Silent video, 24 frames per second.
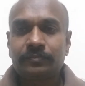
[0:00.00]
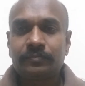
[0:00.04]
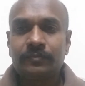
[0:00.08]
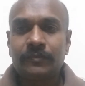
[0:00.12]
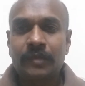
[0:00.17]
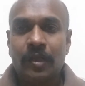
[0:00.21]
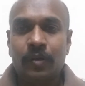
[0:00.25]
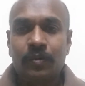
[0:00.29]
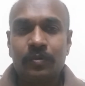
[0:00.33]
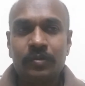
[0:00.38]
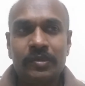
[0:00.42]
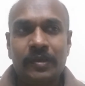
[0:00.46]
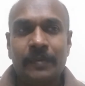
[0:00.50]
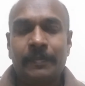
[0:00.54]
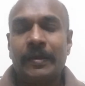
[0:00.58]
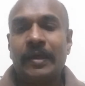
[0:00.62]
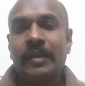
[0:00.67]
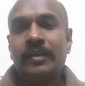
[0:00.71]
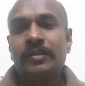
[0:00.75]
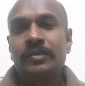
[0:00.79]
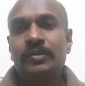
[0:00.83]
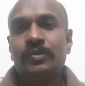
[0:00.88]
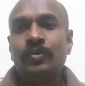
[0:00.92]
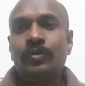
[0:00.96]
Now,
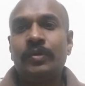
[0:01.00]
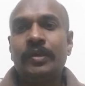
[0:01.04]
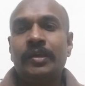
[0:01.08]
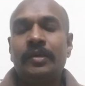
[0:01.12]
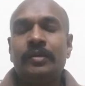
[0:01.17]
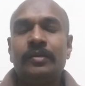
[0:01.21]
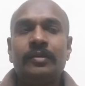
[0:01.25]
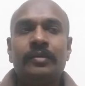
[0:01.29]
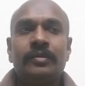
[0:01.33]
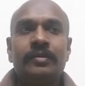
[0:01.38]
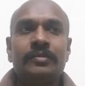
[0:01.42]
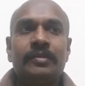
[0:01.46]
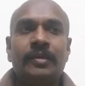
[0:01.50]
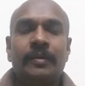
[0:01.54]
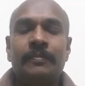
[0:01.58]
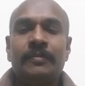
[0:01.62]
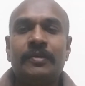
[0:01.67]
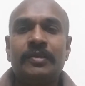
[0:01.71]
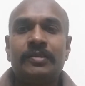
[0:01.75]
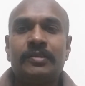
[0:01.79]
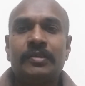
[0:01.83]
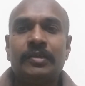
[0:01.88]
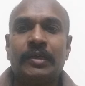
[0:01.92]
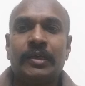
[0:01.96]
Japan is doing some
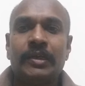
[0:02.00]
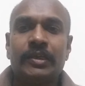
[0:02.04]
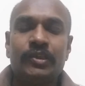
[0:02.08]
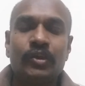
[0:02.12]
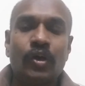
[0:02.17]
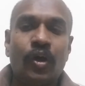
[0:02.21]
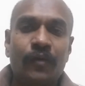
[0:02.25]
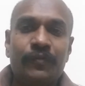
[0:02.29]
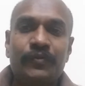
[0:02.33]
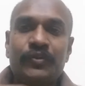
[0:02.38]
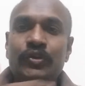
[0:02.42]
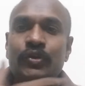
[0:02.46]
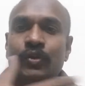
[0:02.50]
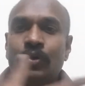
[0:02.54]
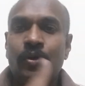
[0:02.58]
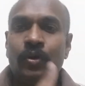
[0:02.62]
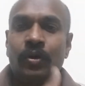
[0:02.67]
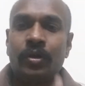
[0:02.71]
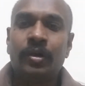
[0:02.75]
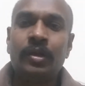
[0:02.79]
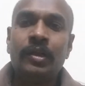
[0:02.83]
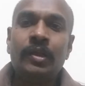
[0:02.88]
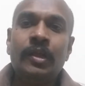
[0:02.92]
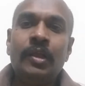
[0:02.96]
research
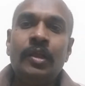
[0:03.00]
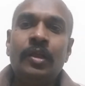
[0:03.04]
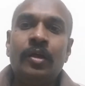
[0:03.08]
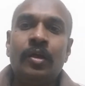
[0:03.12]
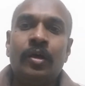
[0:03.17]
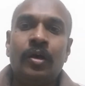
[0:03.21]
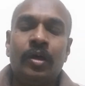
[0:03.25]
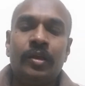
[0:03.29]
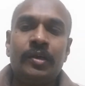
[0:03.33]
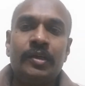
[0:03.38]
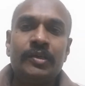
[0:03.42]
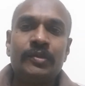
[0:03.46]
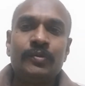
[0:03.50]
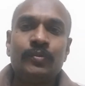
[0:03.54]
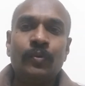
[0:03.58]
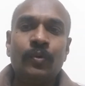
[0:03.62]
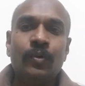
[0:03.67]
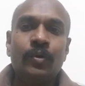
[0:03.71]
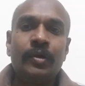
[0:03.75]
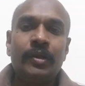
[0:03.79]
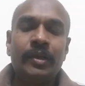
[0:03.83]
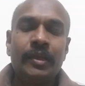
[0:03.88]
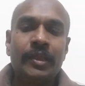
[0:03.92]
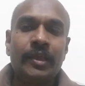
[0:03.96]
offshore on its
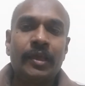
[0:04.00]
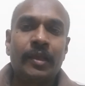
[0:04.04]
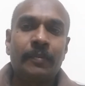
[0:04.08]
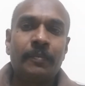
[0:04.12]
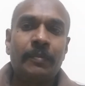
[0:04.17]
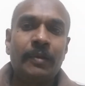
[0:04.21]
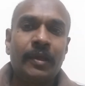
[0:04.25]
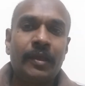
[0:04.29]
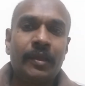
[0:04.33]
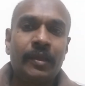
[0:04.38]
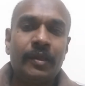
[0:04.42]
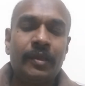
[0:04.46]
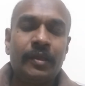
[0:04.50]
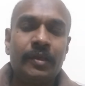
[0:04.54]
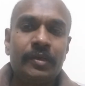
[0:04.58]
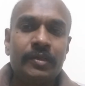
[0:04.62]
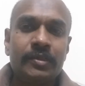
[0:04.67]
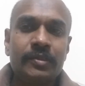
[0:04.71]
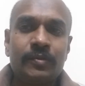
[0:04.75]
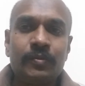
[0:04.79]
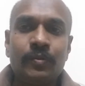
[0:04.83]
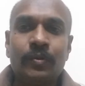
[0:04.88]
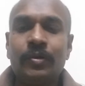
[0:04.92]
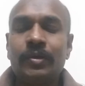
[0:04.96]
own, nearby
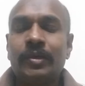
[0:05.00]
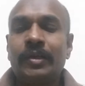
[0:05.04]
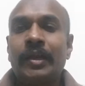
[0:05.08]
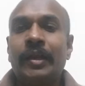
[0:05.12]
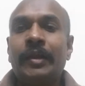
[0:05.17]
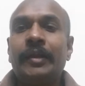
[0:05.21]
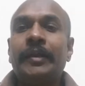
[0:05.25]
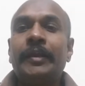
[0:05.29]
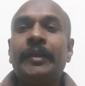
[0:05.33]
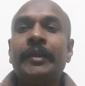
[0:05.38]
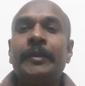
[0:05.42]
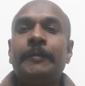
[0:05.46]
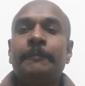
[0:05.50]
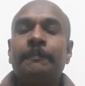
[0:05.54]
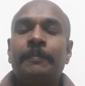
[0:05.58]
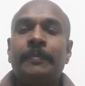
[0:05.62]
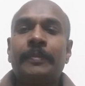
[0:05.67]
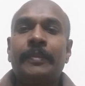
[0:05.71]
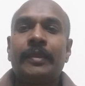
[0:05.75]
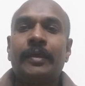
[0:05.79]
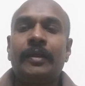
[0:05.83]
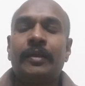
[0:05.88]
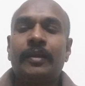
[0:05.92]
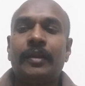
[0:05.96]
its own country.
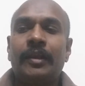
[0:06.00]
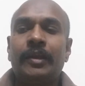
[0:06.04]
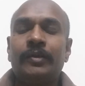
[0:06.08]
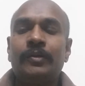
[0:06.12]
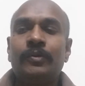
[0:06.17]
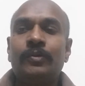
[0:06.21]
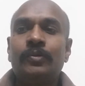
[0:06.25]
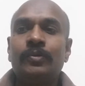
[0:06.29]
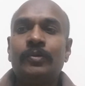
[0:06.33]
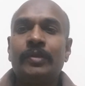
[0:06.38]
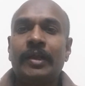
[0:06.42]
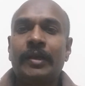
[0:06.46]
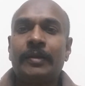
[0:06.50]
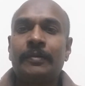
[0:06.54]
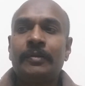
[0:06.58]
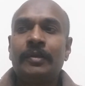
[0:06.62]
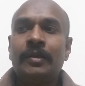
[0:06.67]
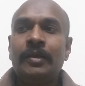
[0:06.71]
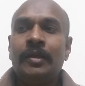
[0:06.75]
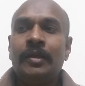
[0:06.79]
They are trying to do that.